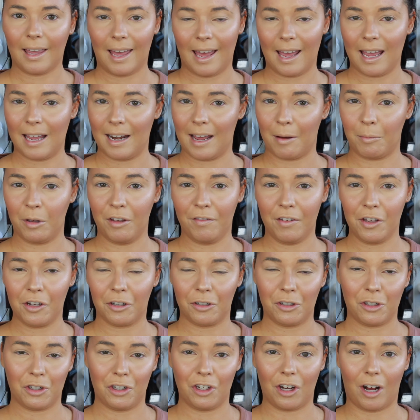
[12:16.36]
Okay, now moving
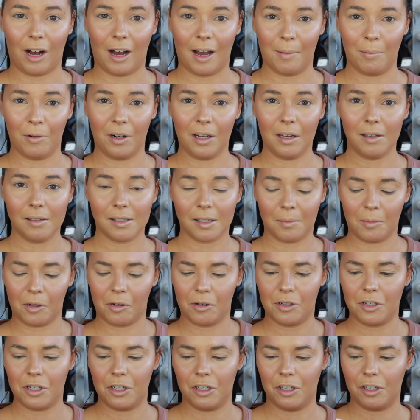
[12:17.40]
on to eyebrows, I'm
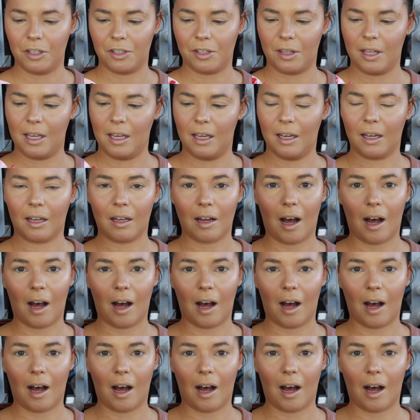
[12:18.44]
going to use the